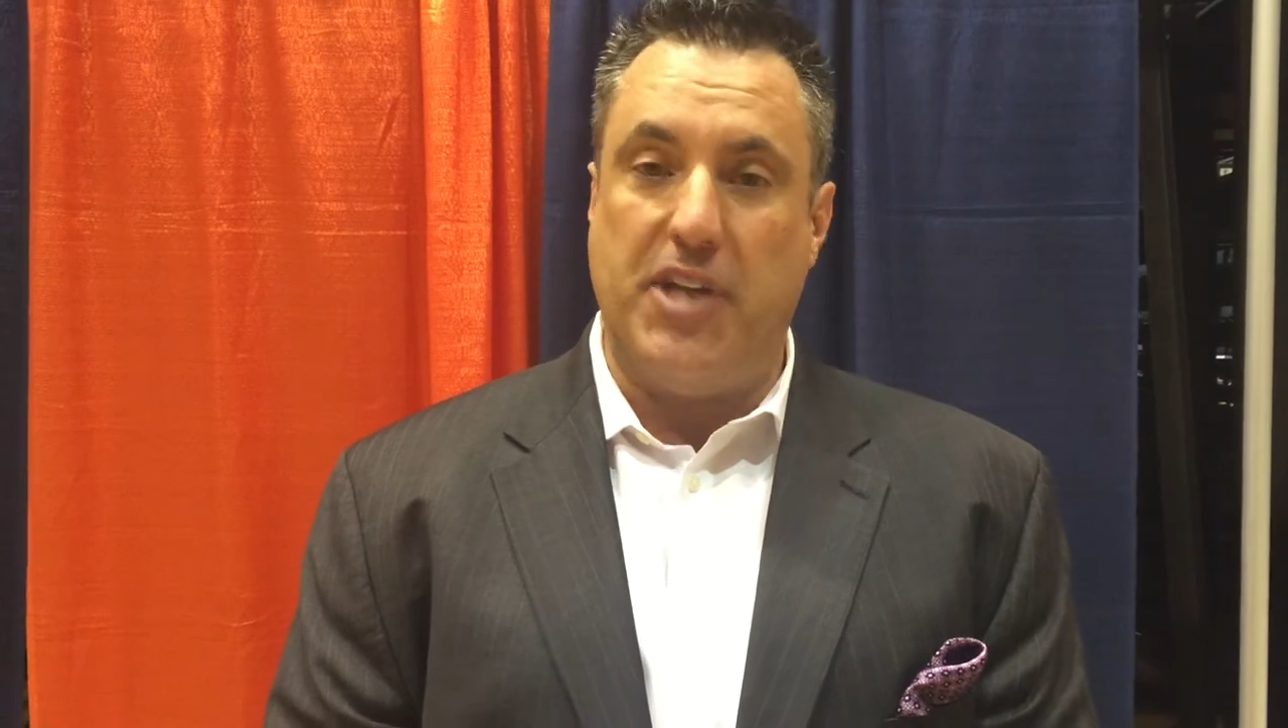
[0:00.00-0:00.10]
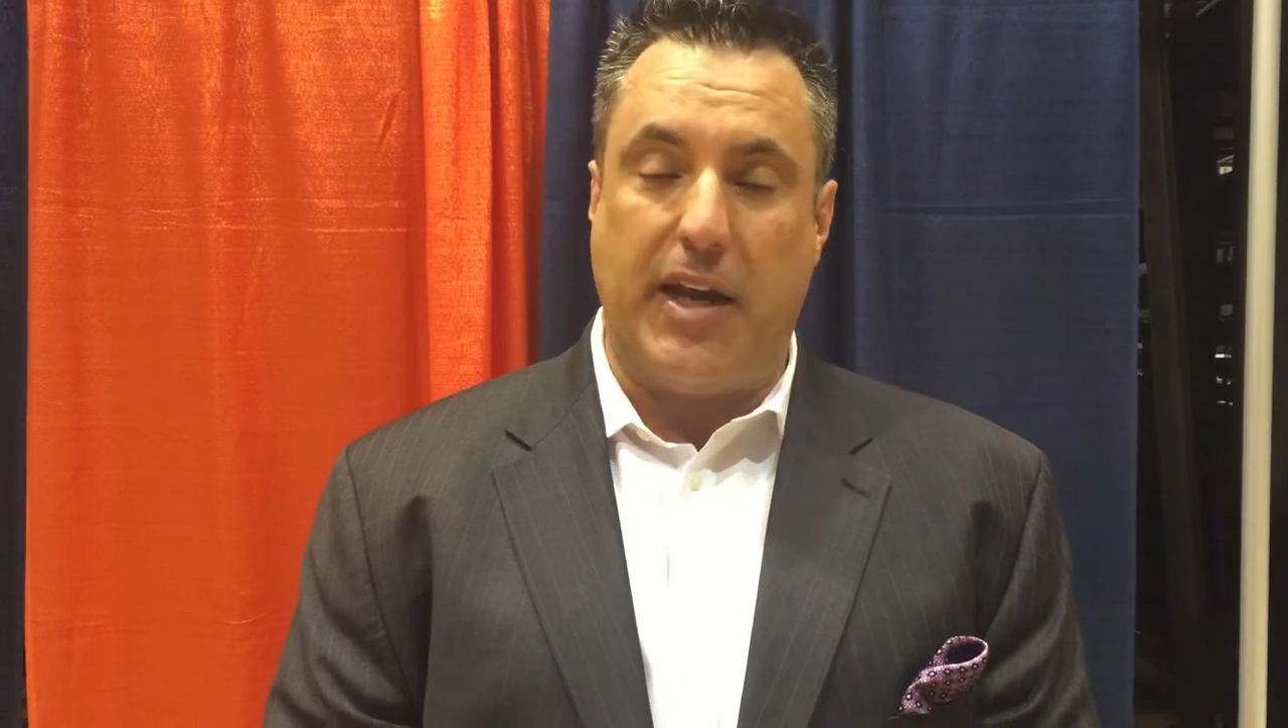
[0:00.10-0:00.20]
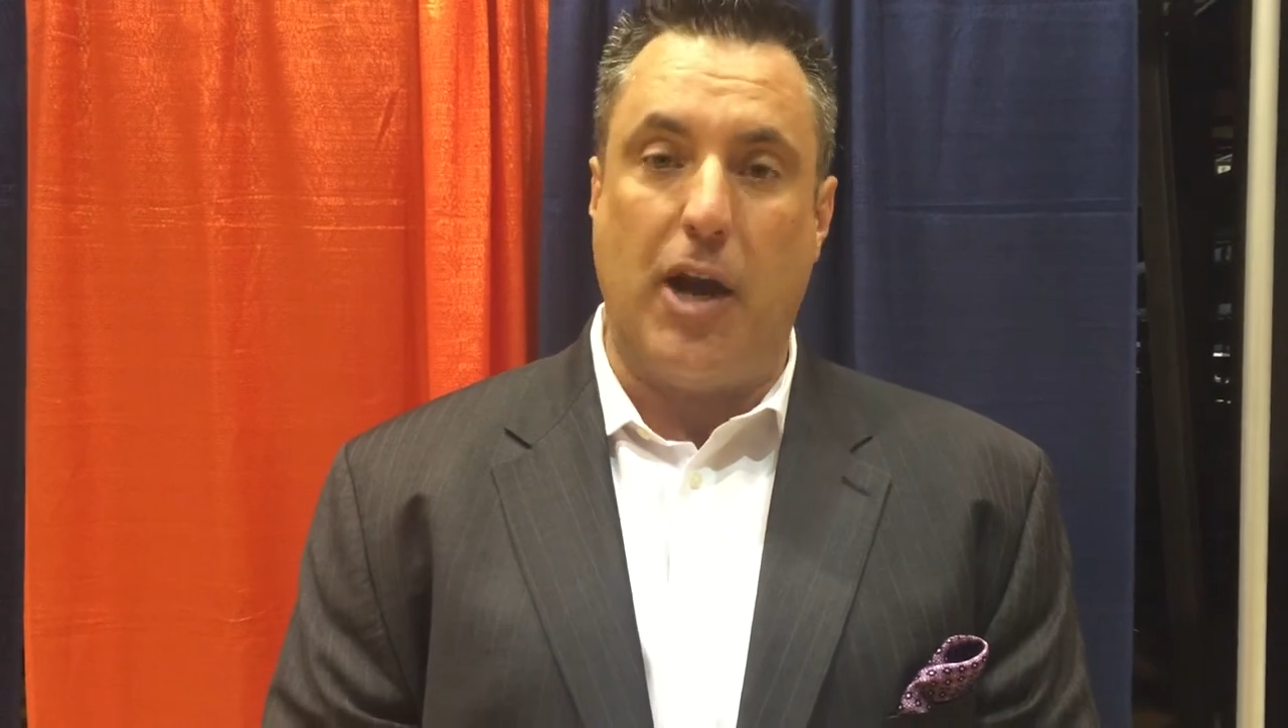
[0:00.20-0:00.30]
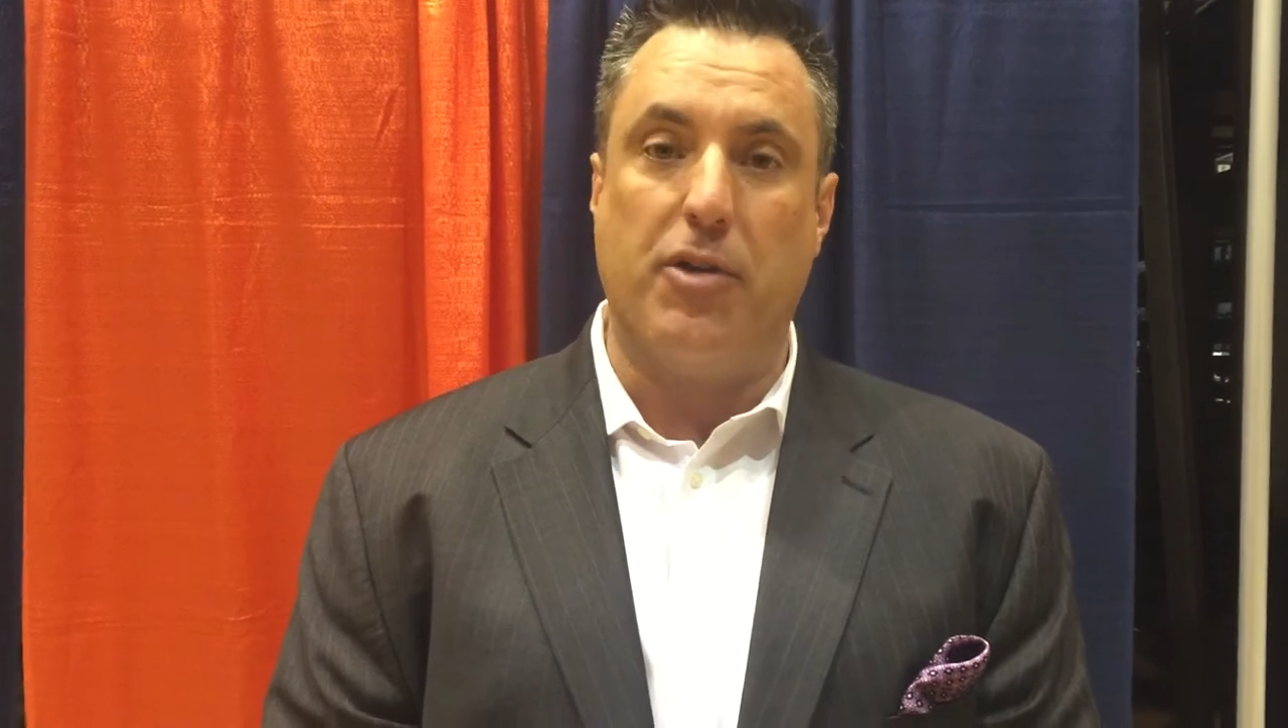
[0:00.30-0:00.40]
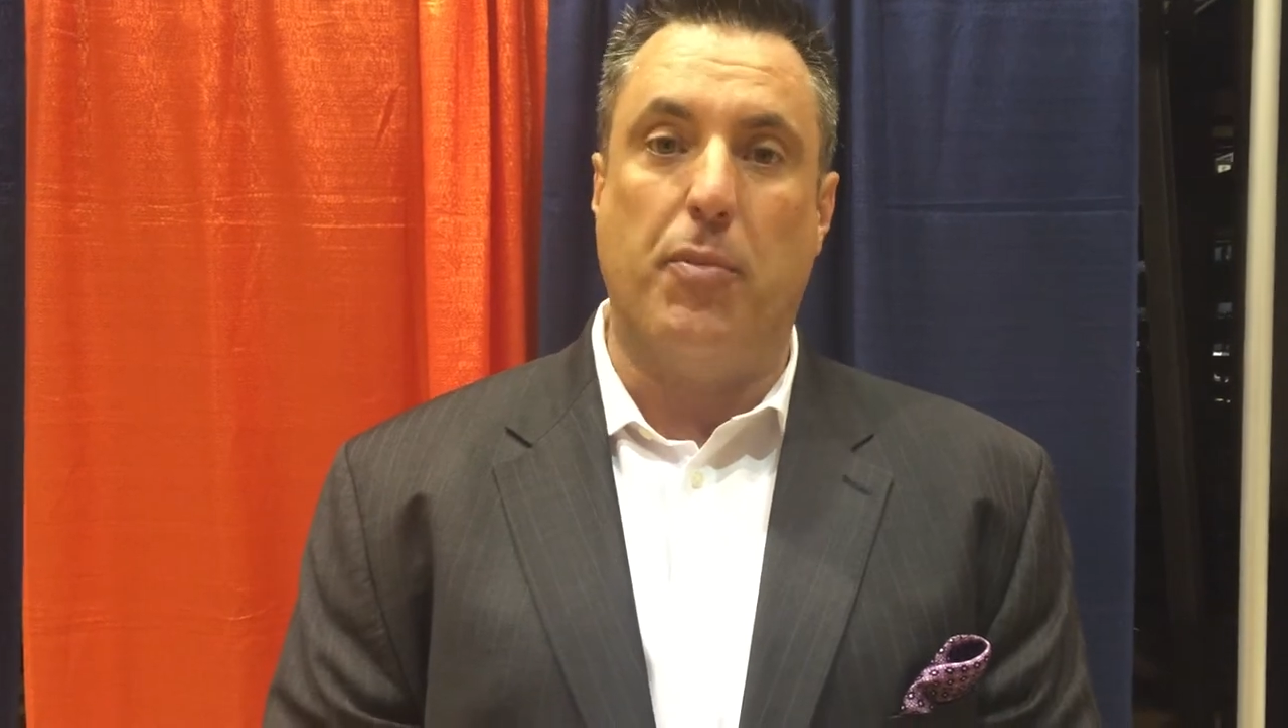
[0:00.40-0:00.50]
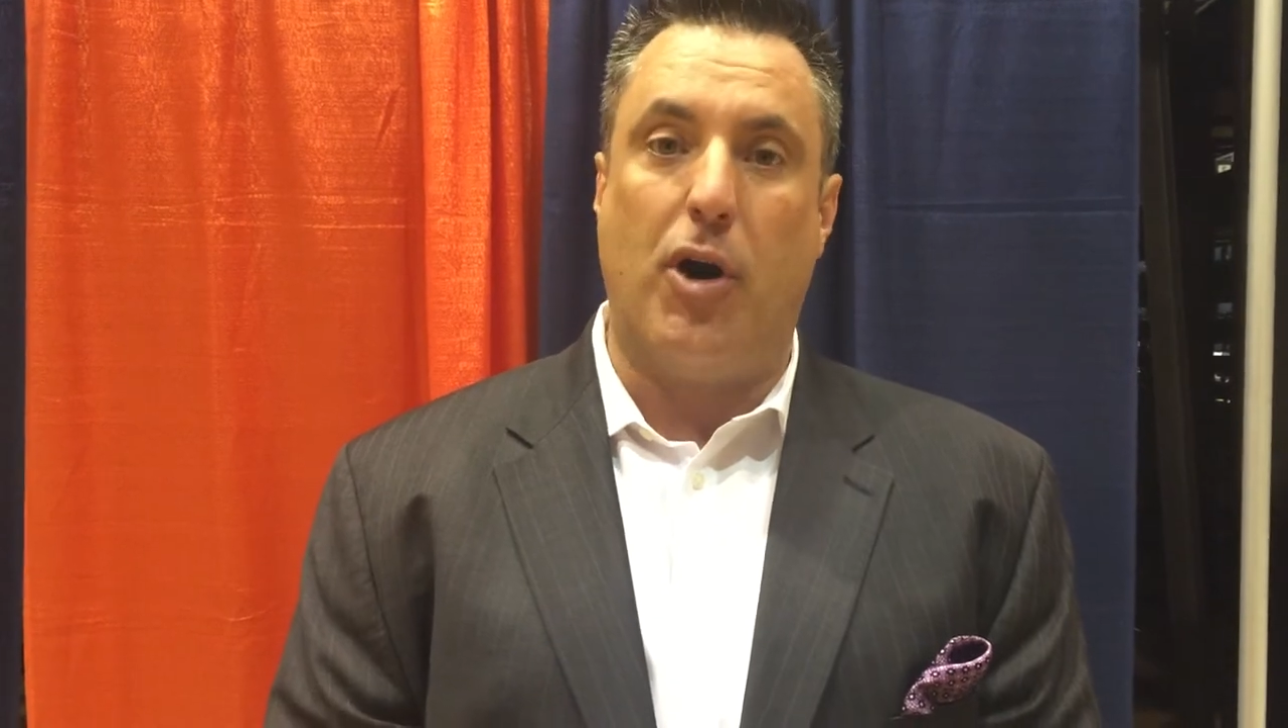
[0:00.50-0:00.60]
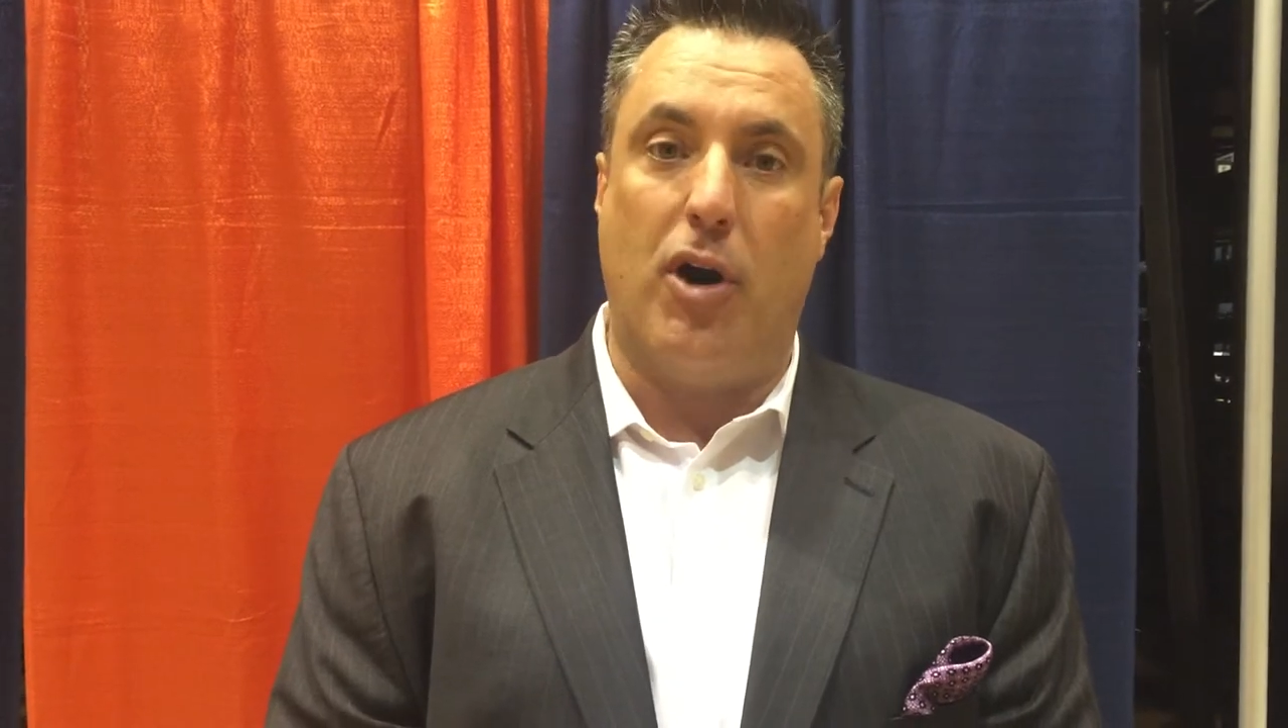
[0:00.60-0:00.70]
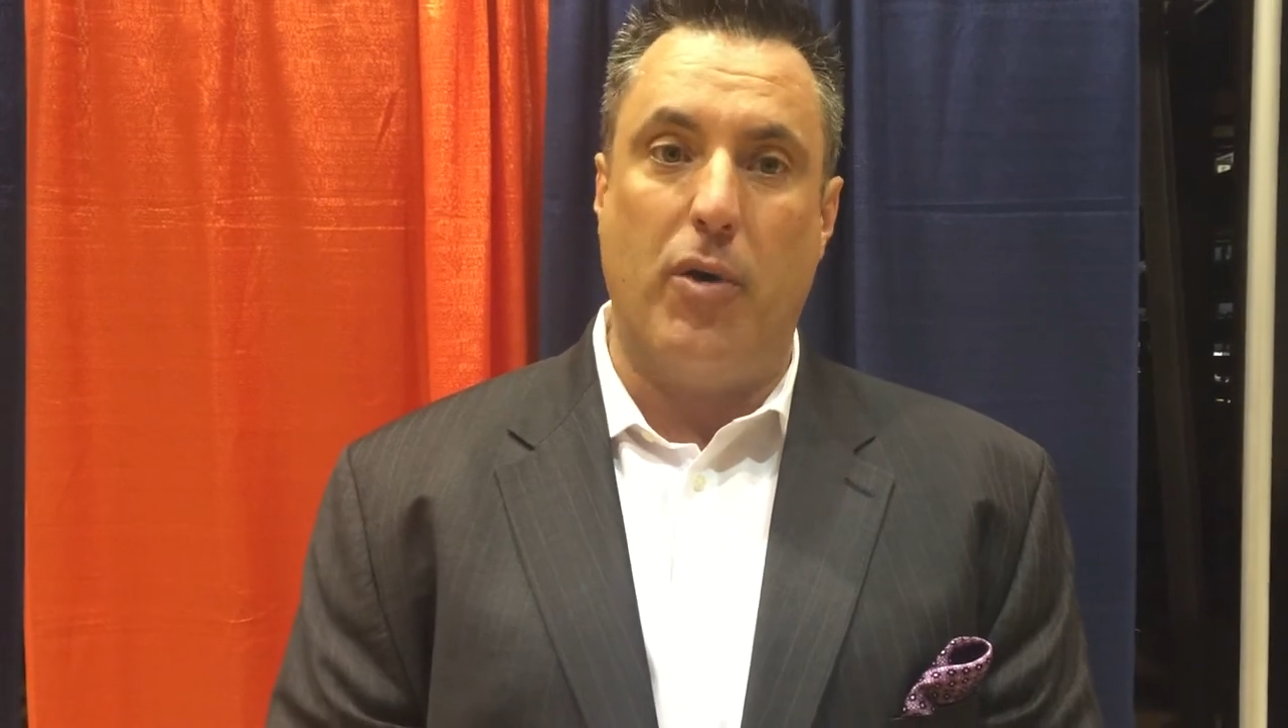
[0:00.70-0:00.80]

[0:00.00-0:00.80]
take care of the ball.